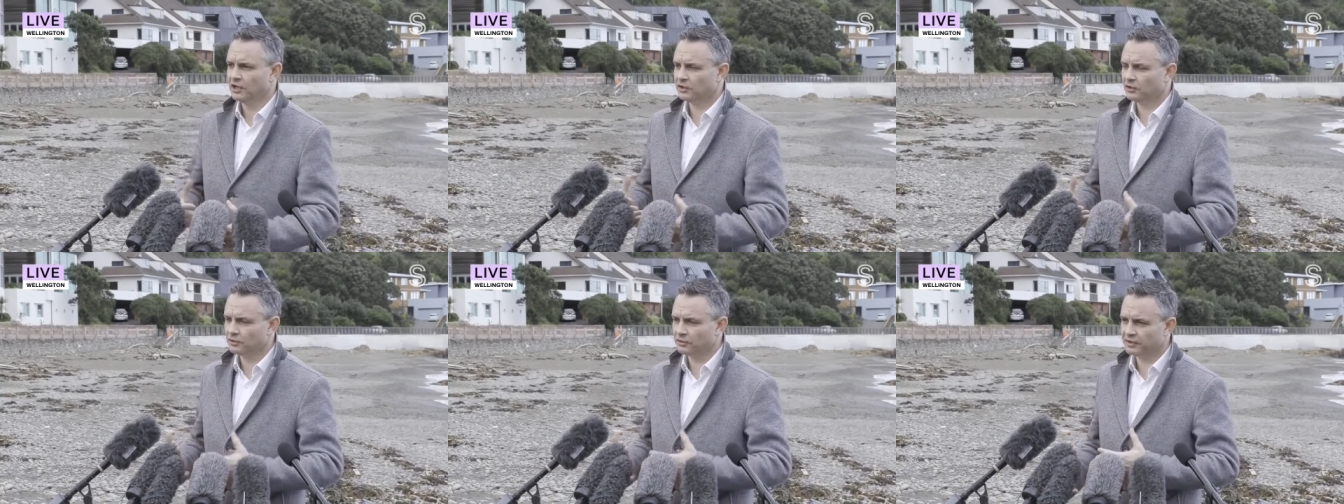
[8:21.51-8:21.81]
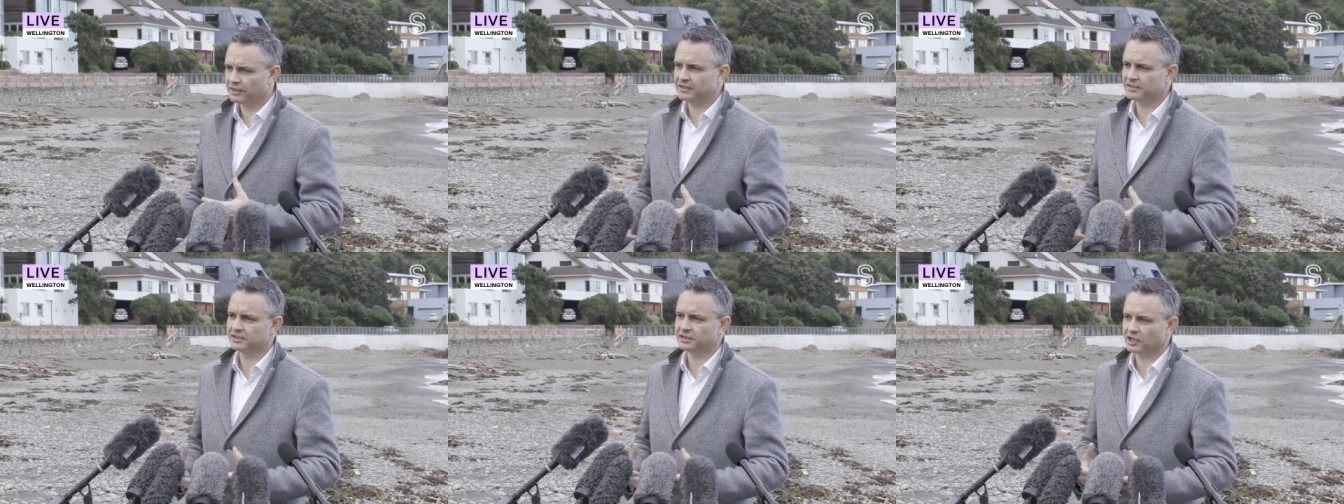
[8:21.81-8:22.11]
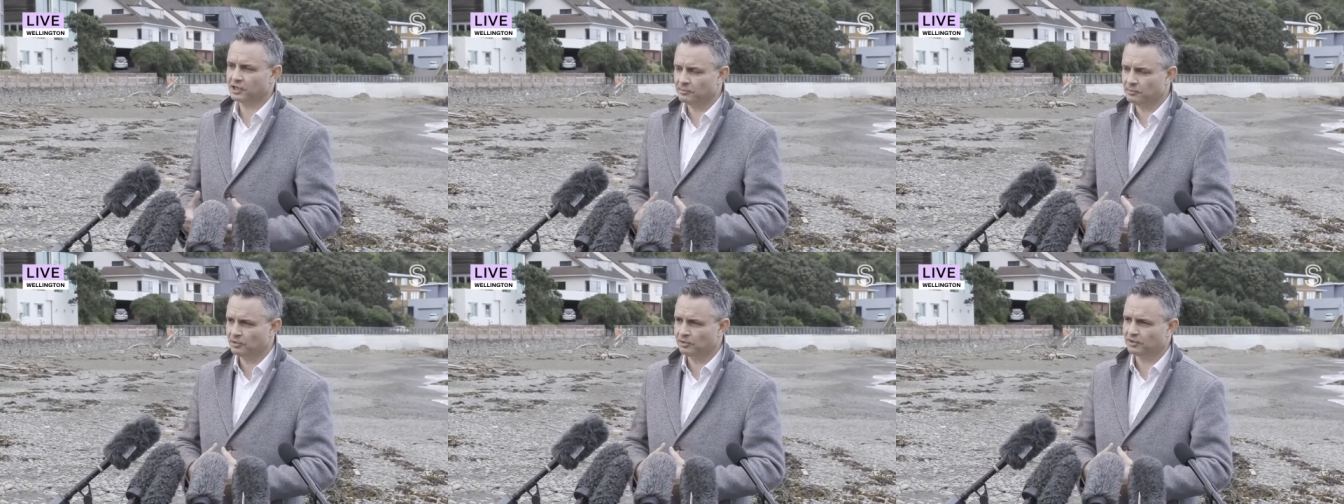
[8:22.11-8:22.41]
you know these
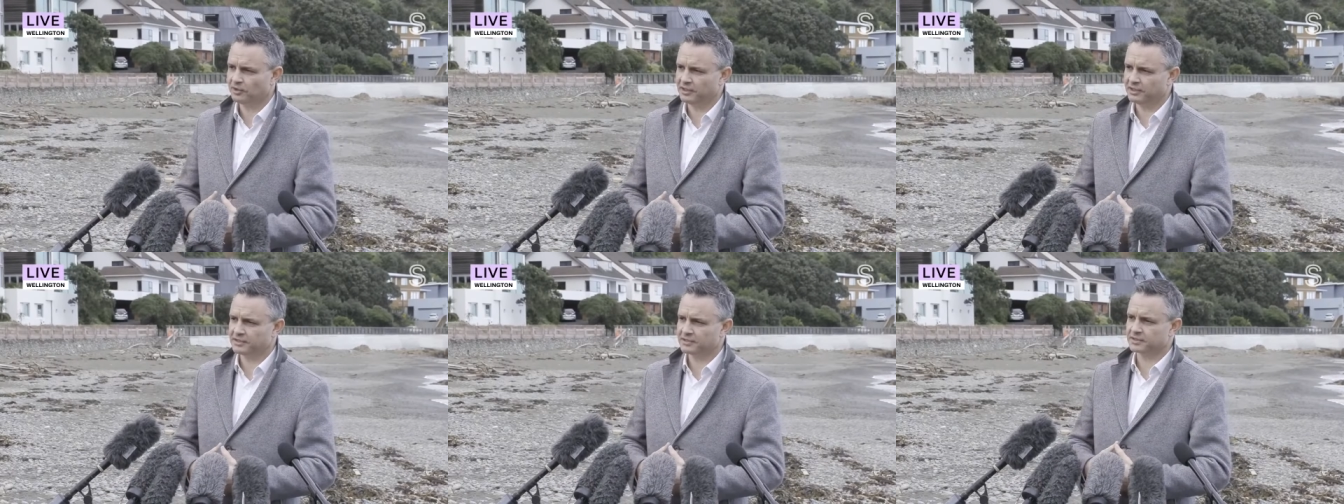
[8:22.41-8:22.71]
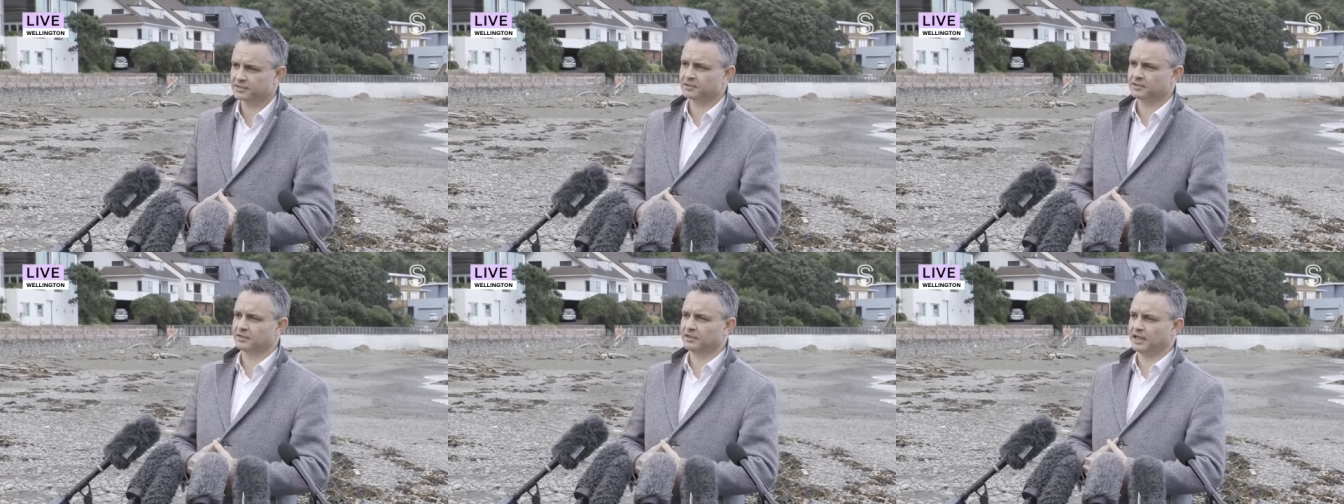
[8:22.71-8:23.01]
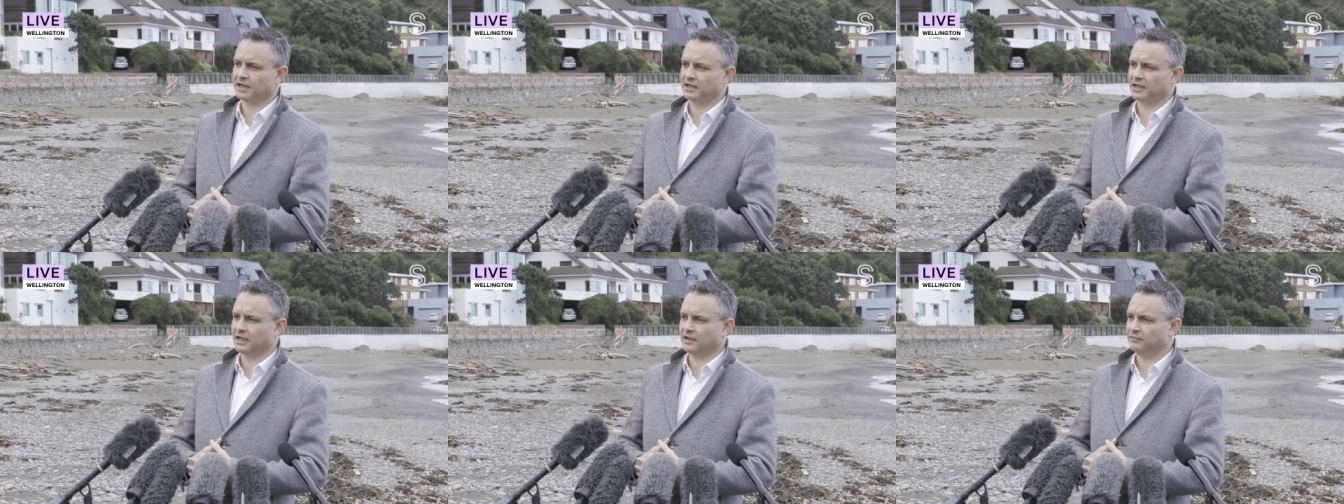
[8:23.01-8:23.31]
are communities
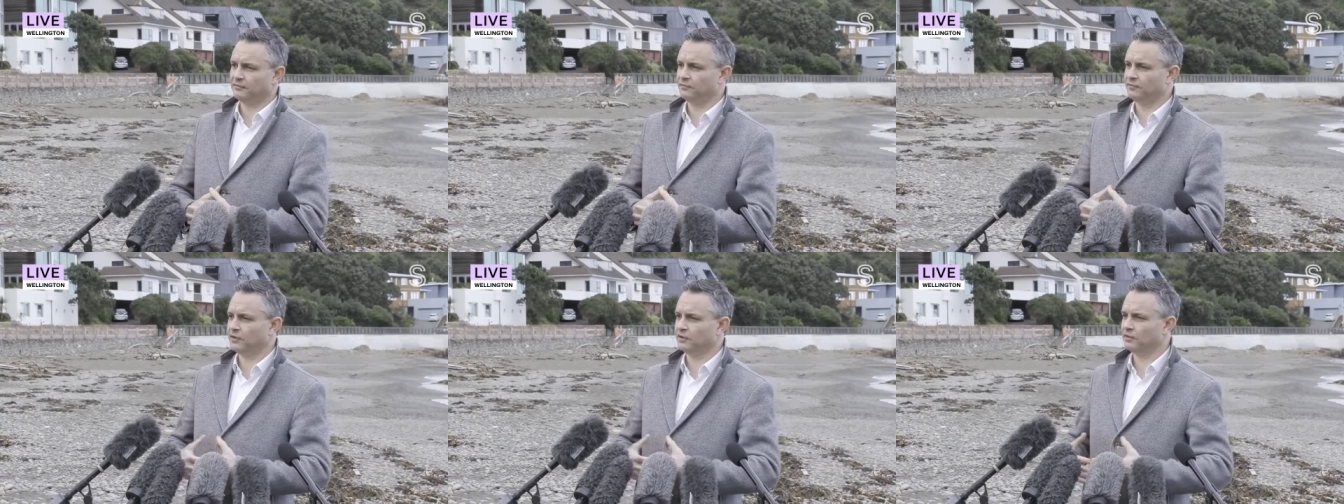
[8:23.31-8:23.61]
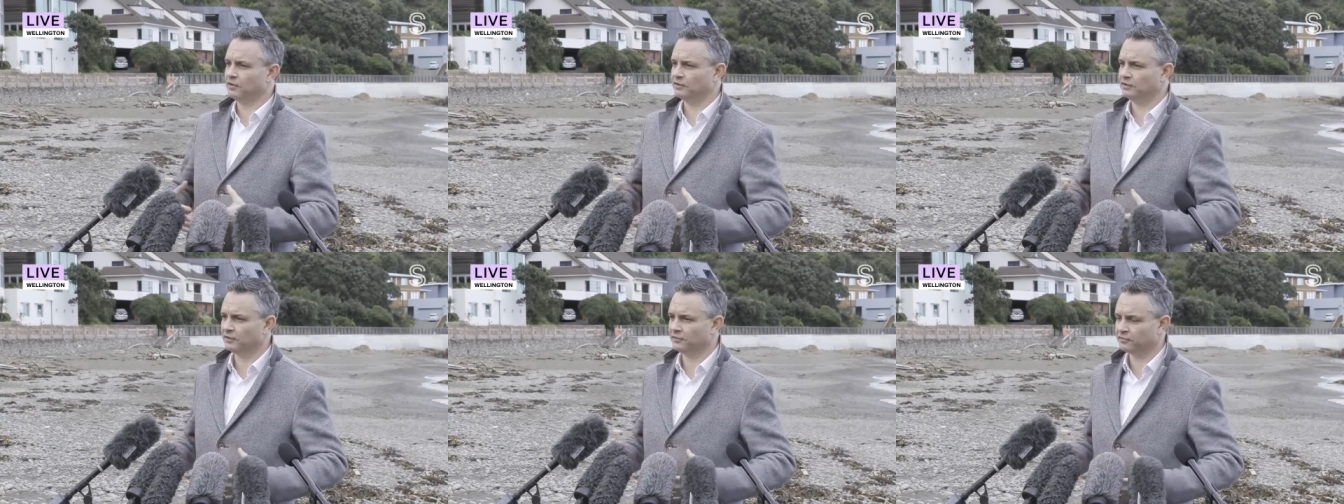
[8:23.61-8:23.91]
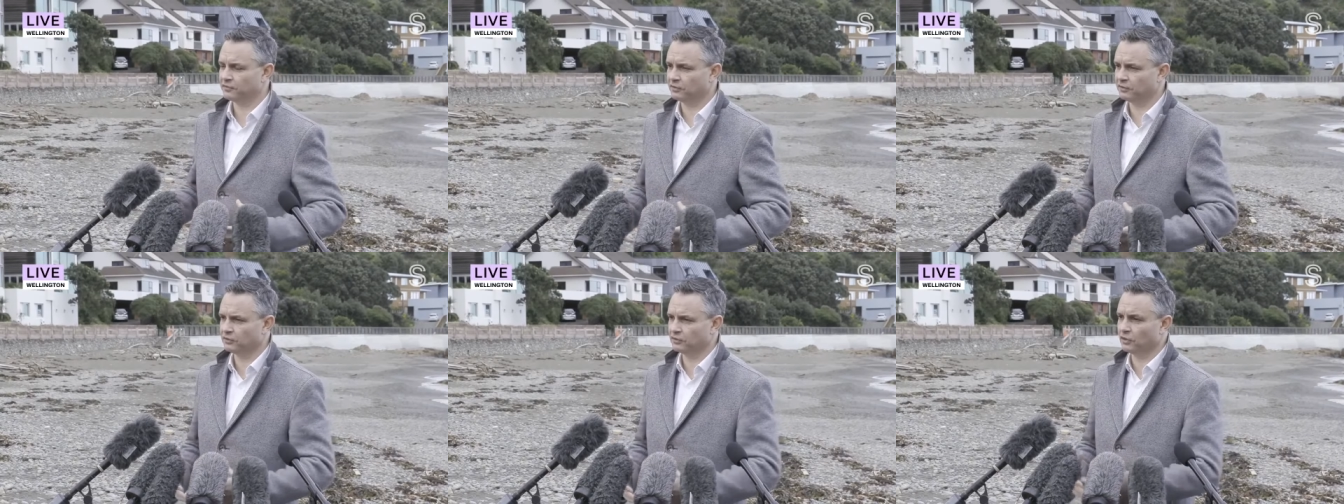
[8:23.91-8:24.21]
that are very
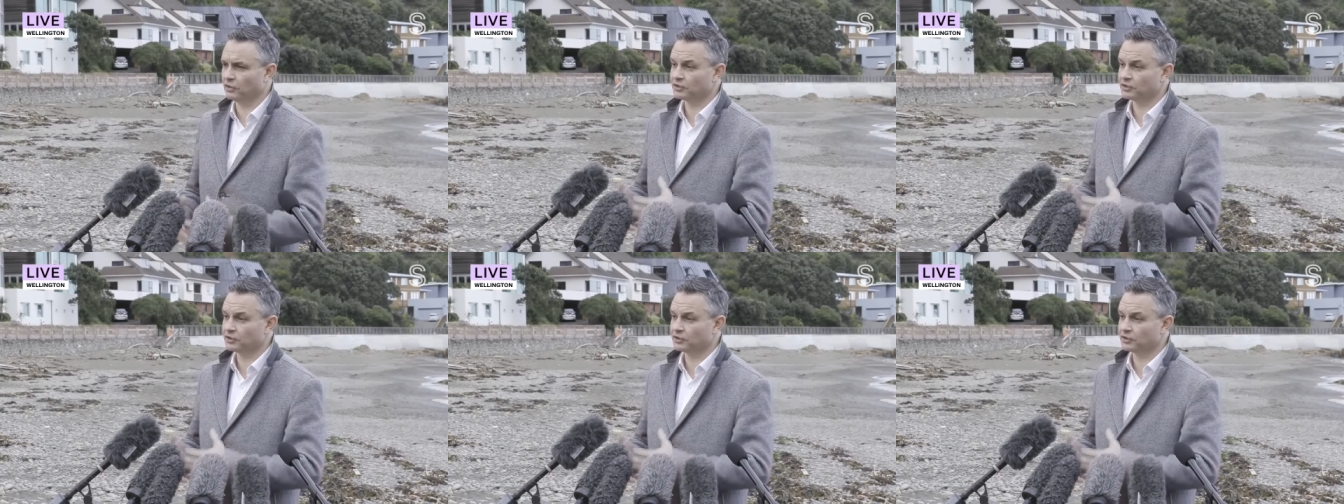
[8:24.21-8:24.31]
different,